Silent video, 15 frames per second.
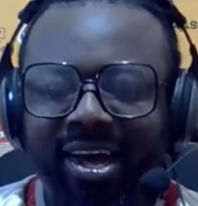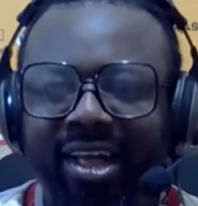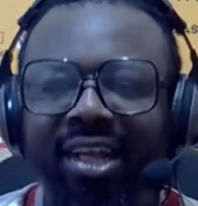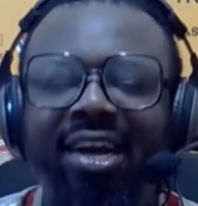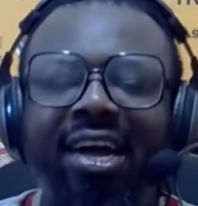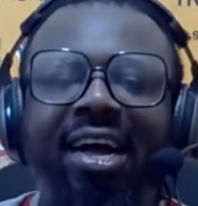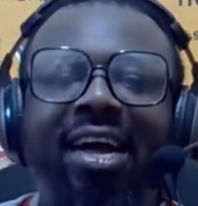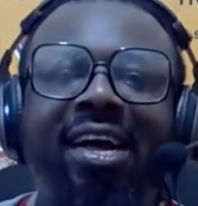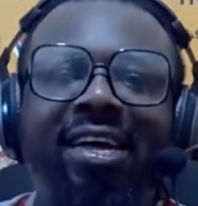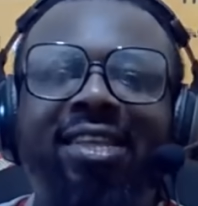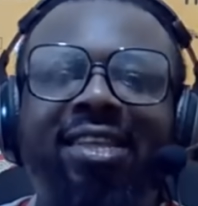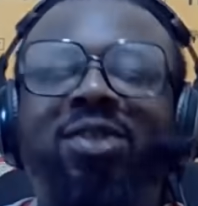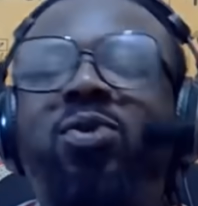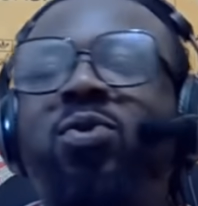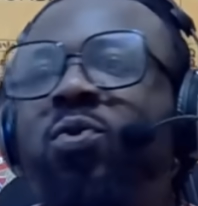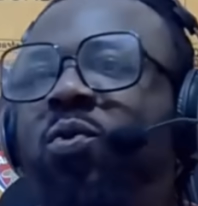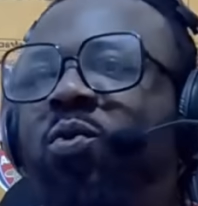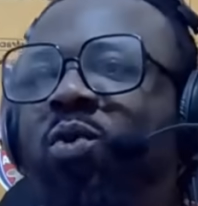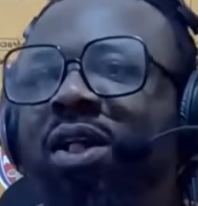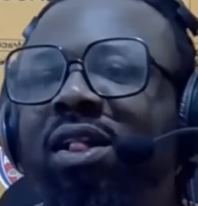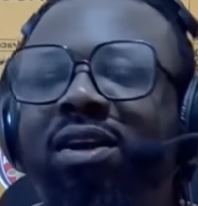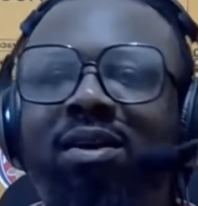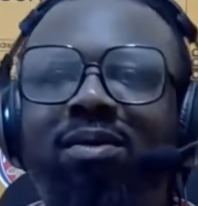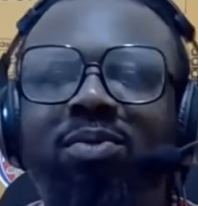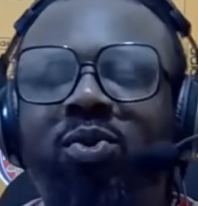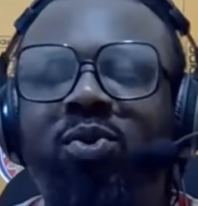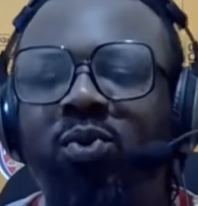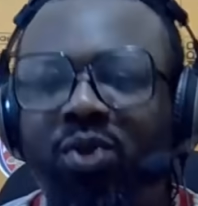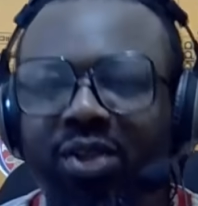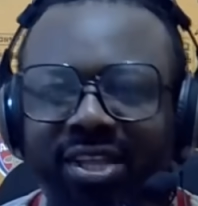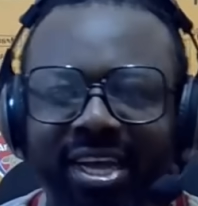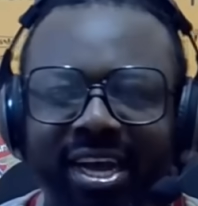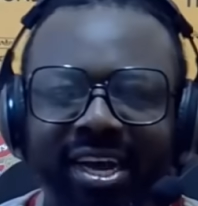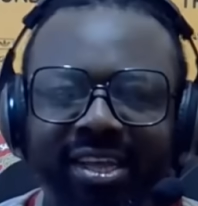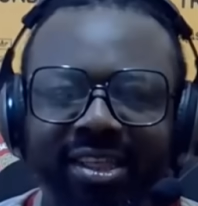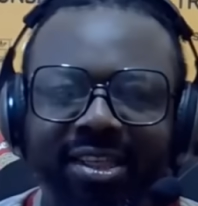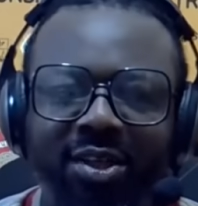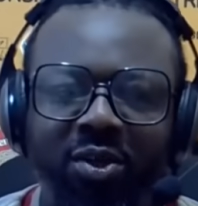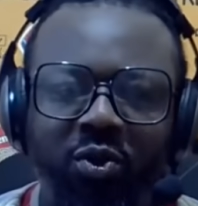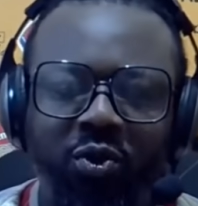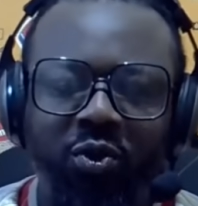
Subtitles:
Hello guys, so welcome to tonight's